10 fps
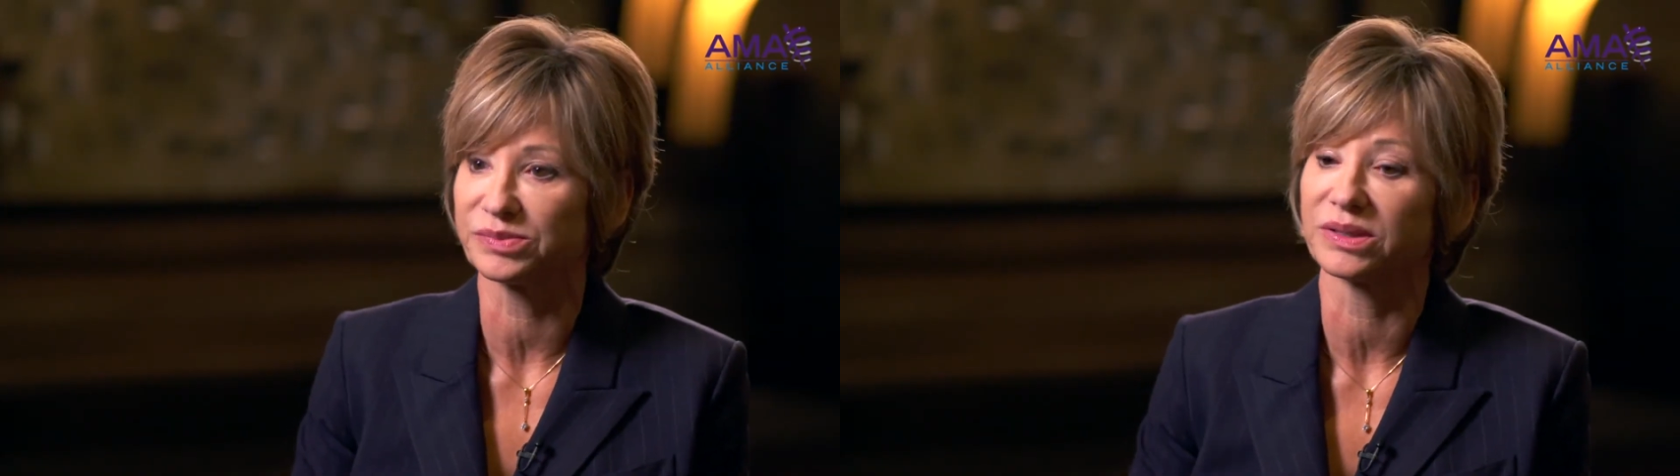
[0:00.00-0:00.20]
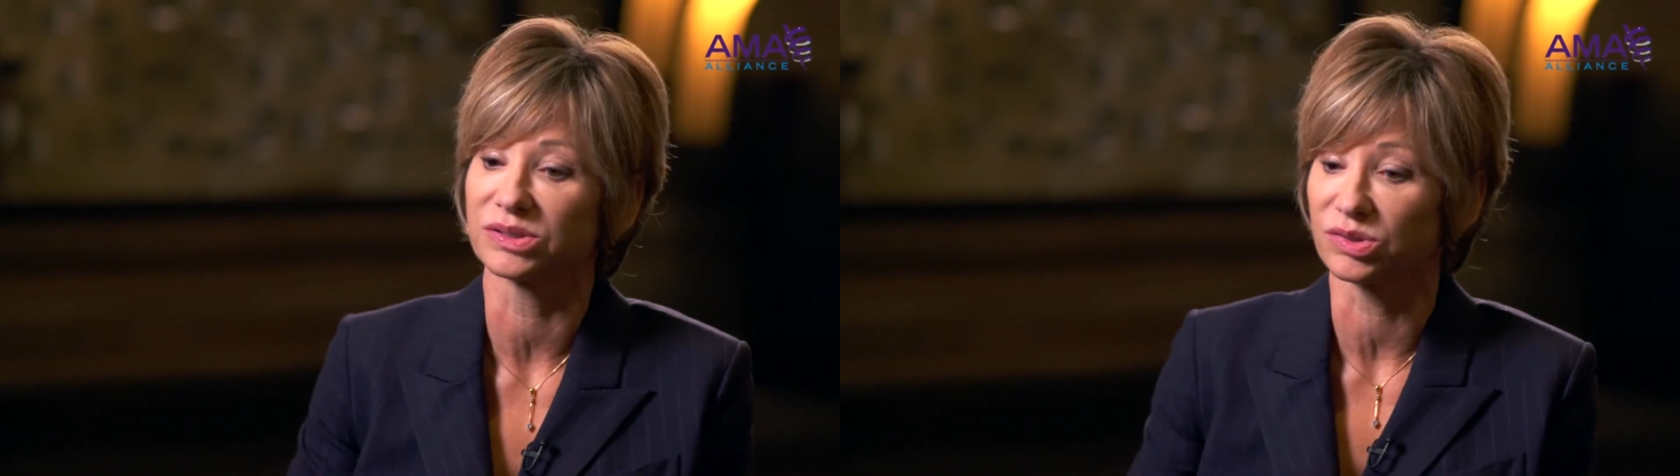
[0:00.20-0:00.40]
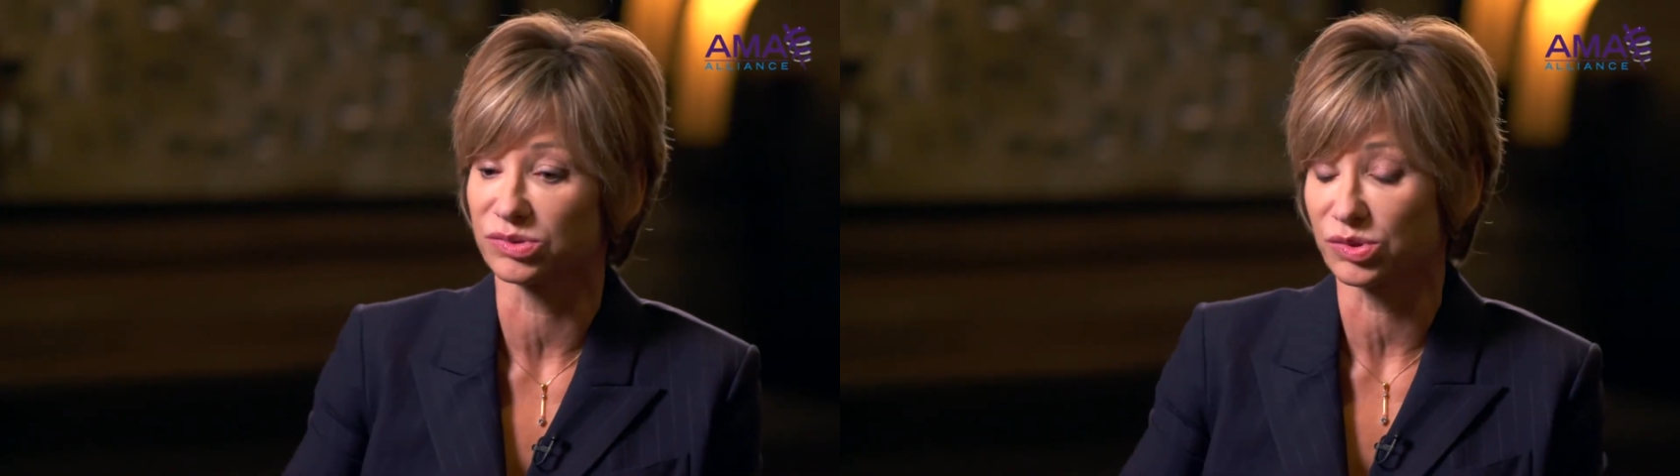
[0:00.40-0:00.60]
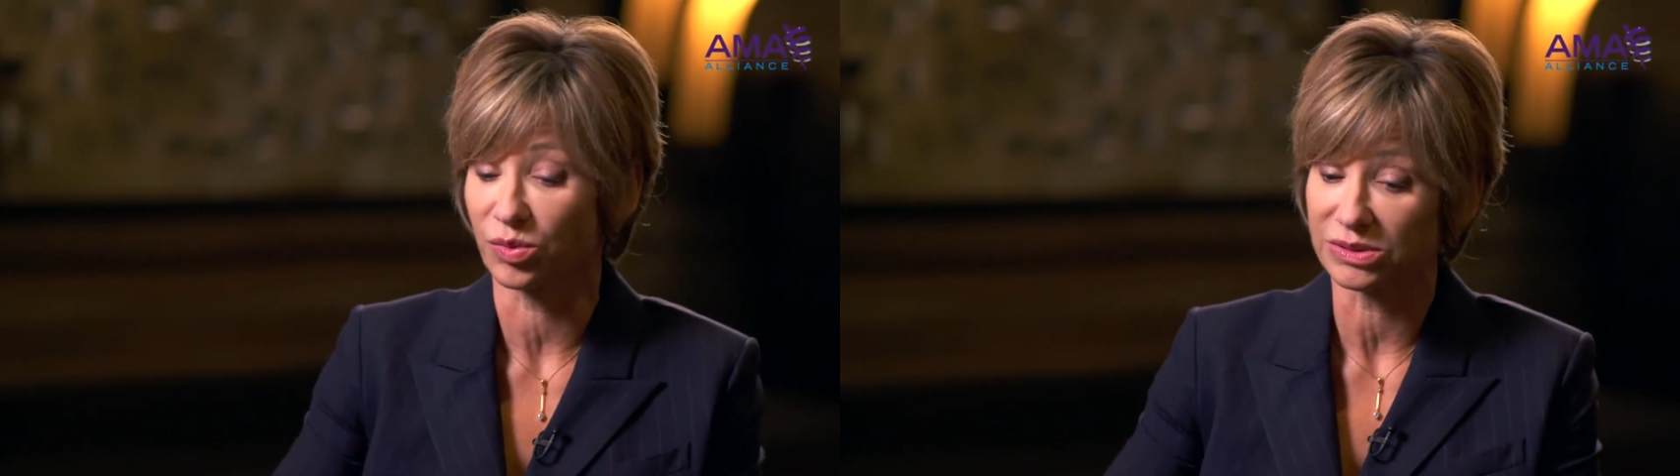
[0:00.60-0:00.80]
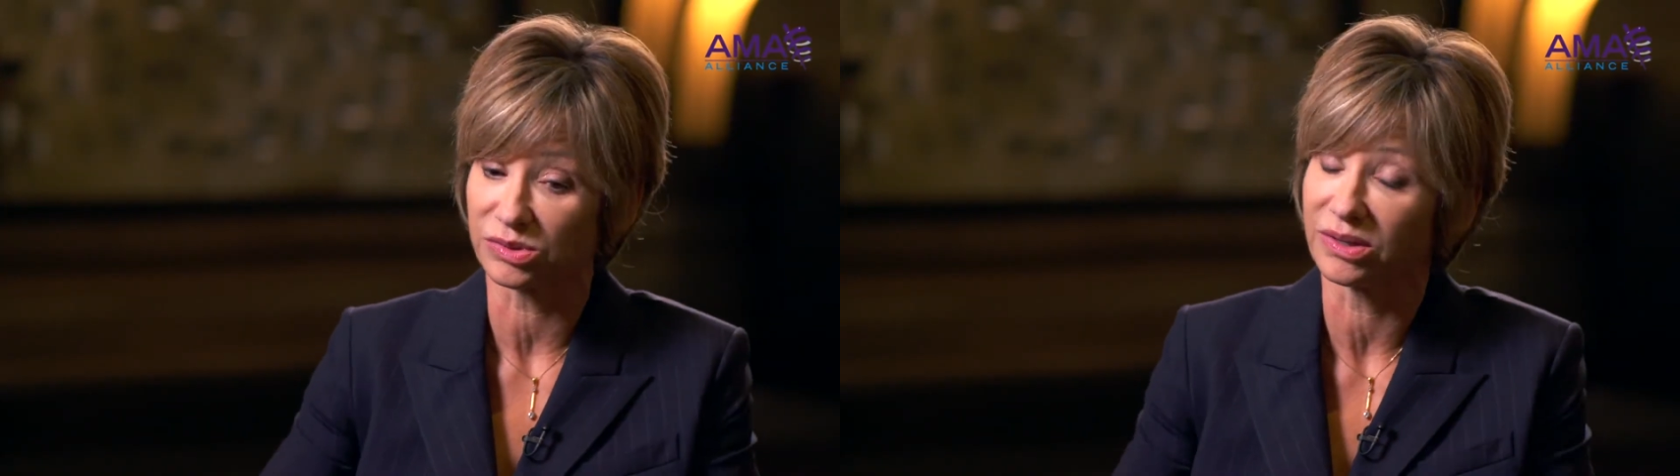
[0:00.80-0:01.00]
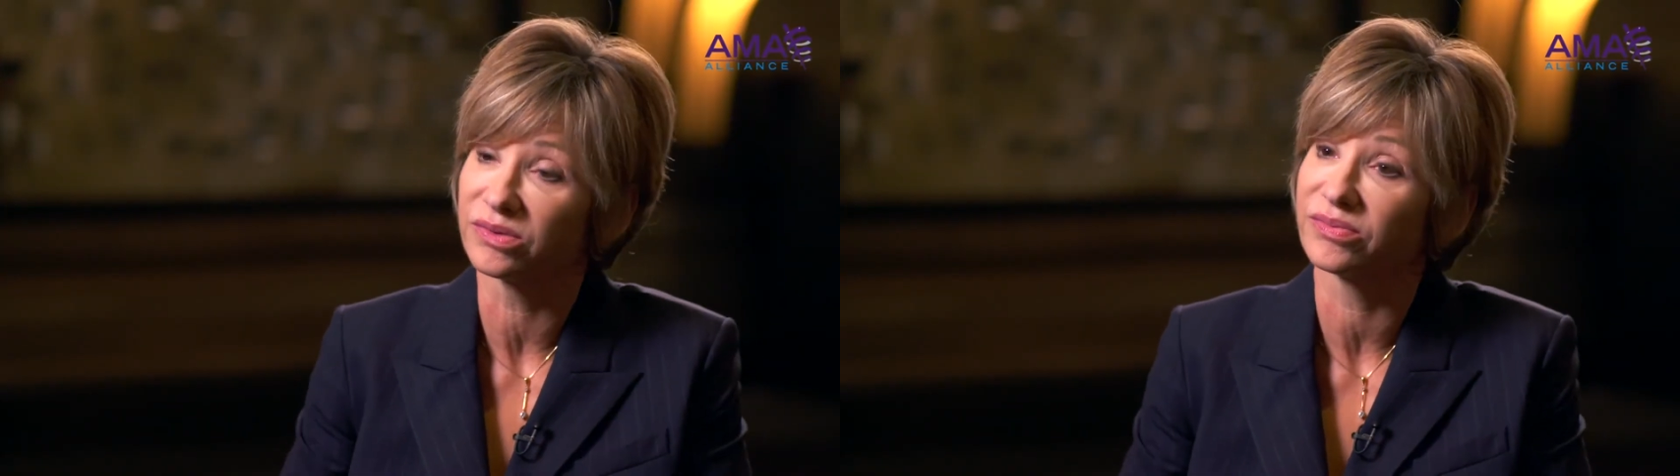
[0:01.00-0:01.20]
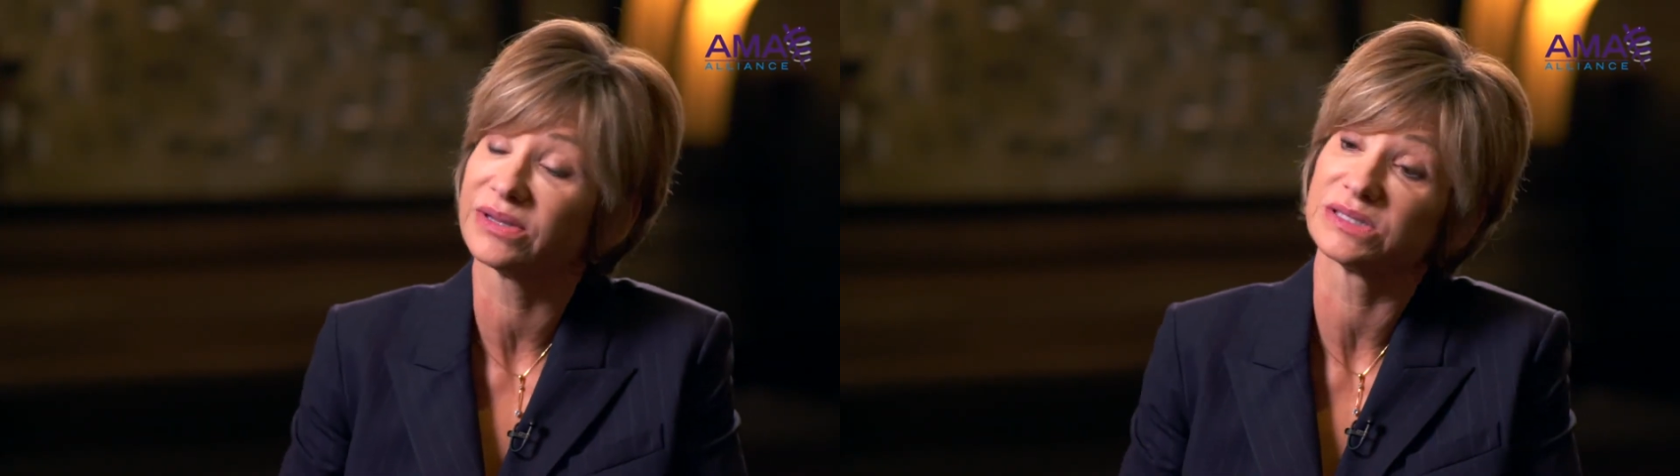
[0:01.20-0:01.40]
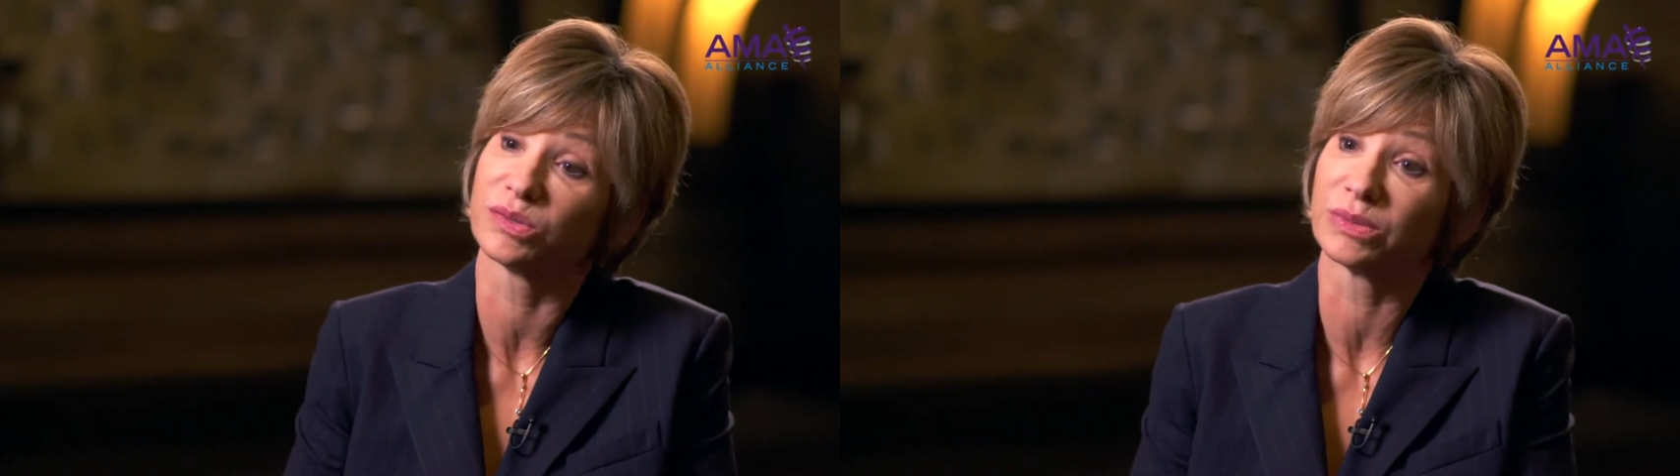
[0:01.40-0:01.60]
because those are the ones that are interfacing